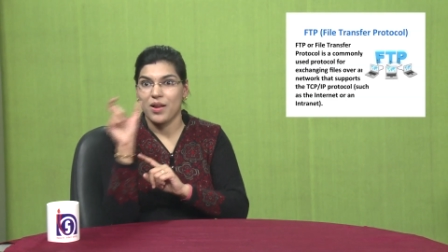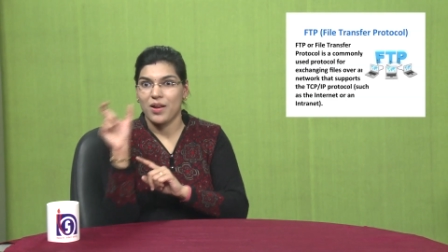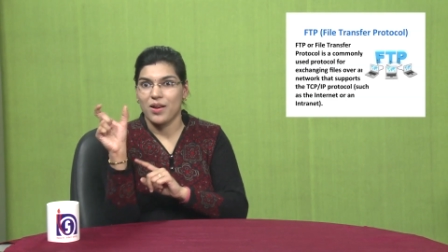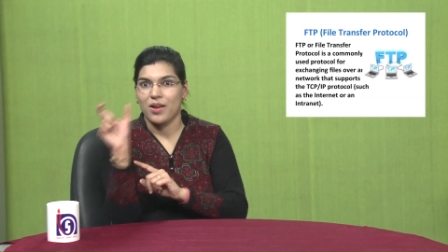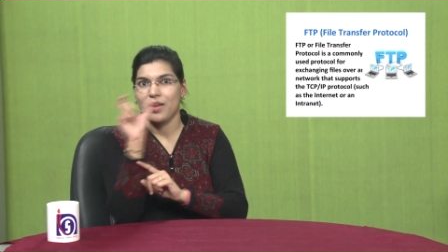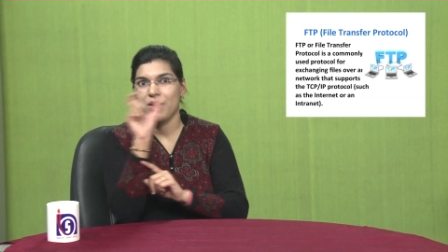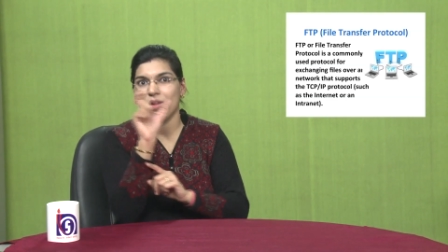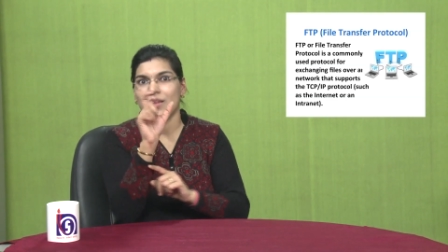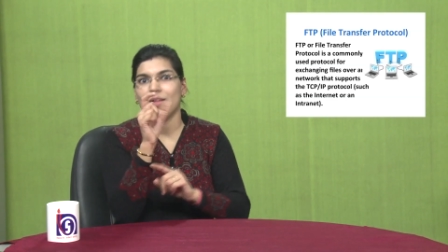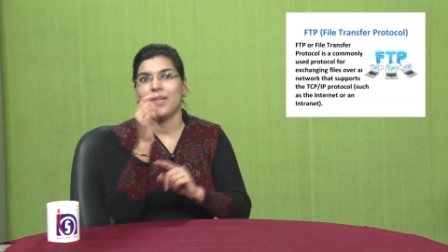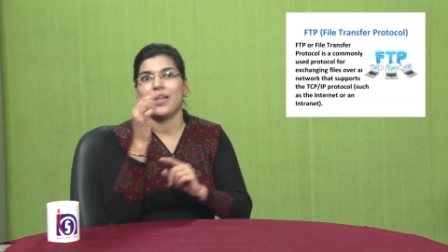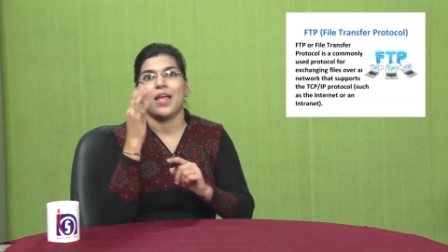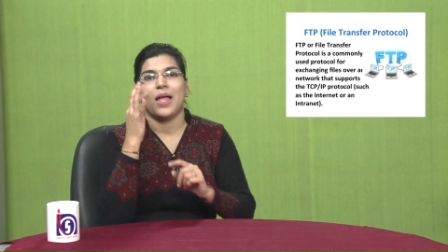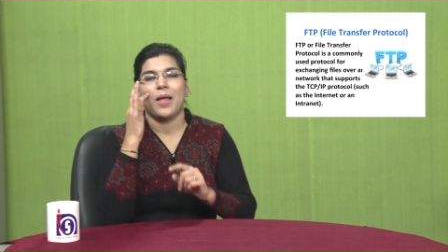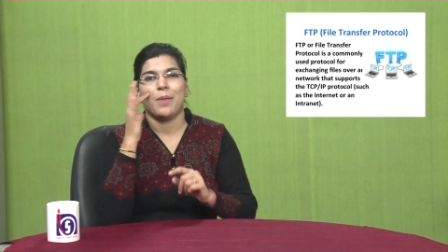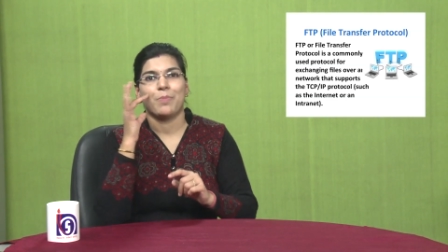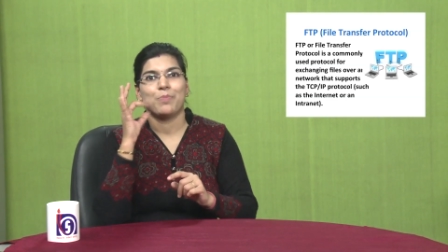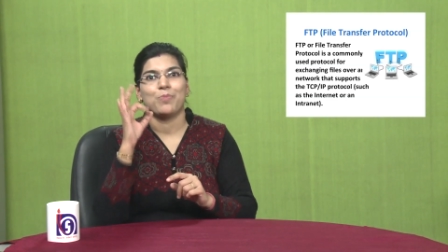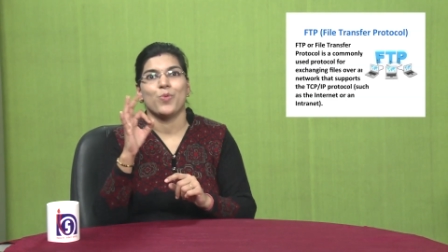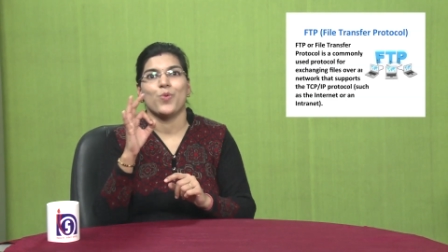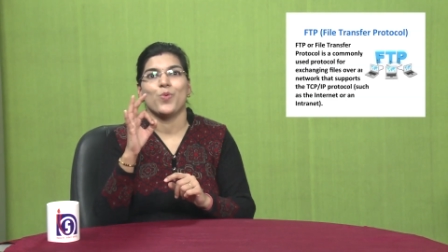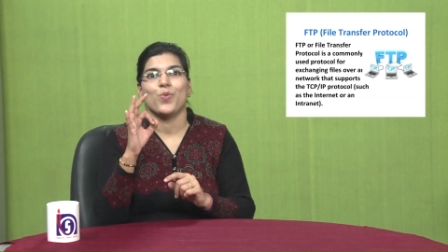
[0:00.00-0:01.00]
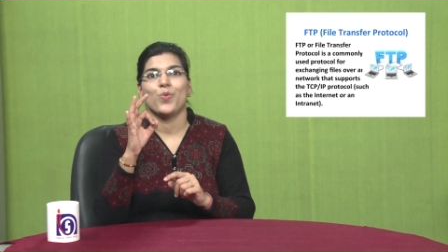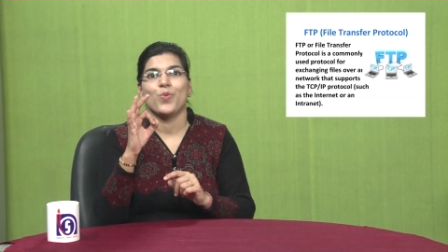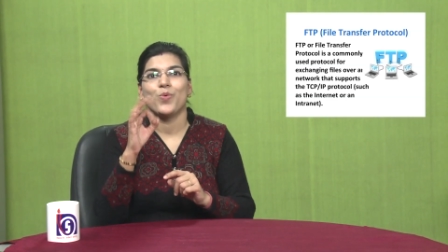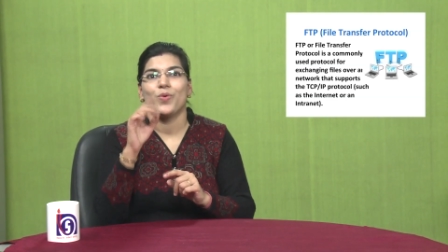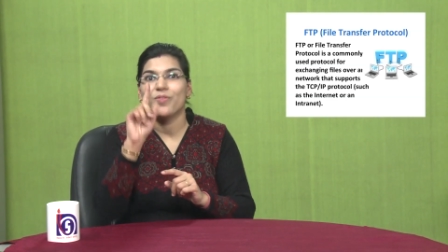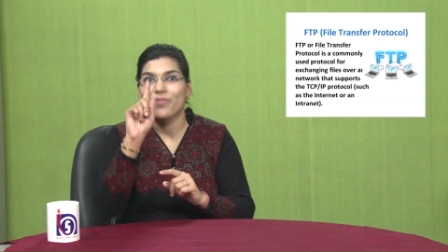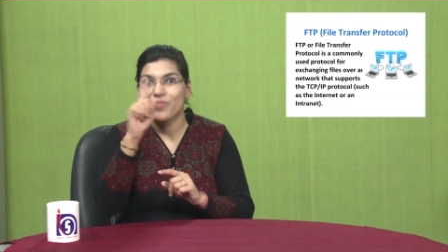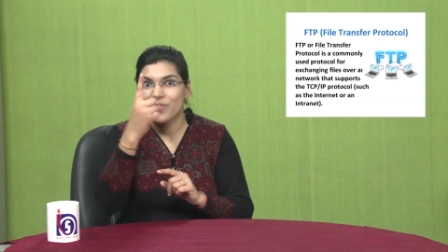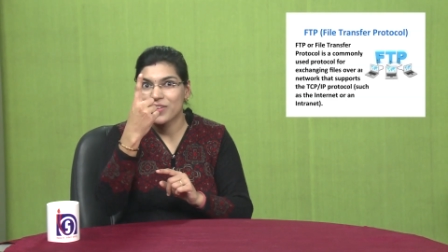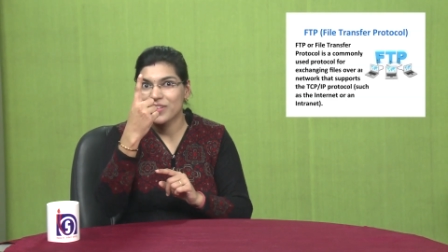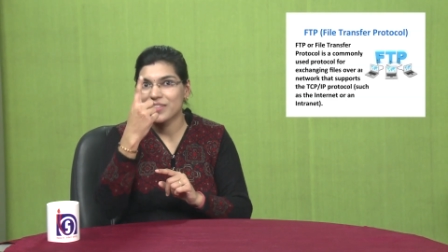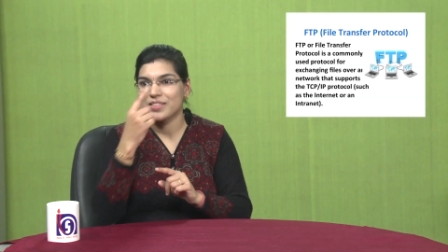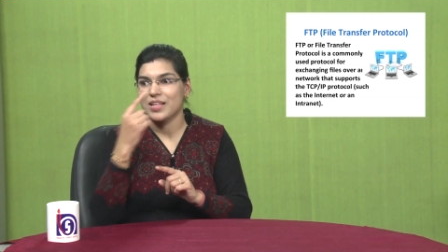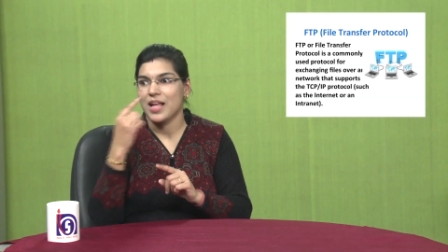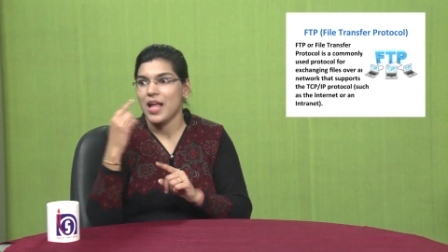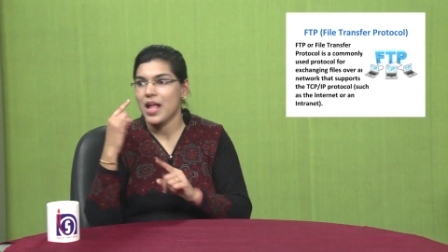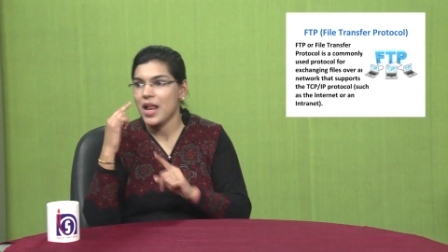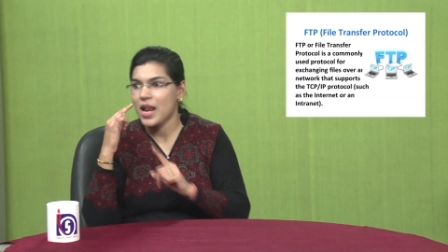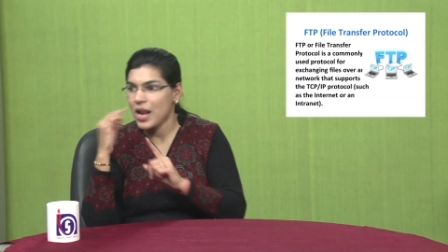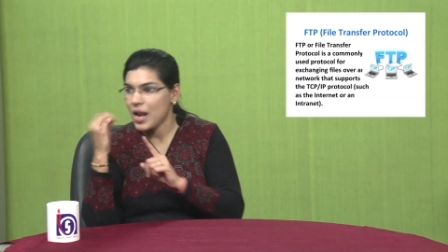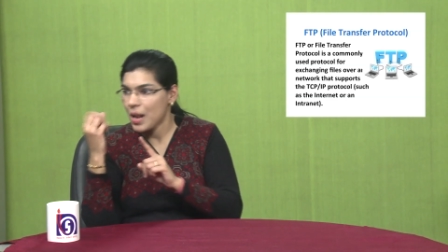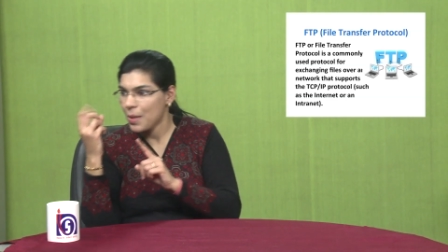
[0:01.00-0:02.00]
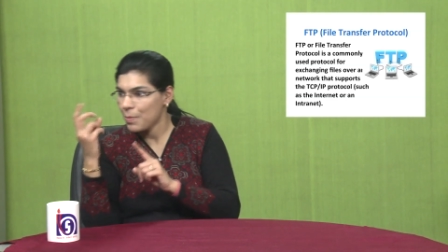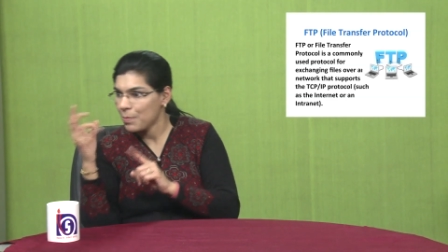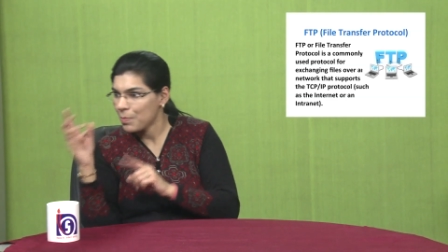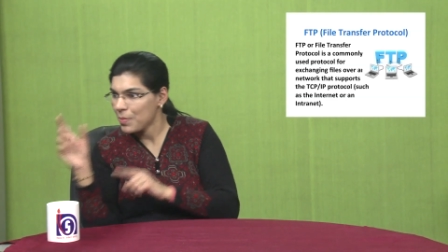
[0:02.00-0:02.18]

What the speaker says: It needs IP address, IP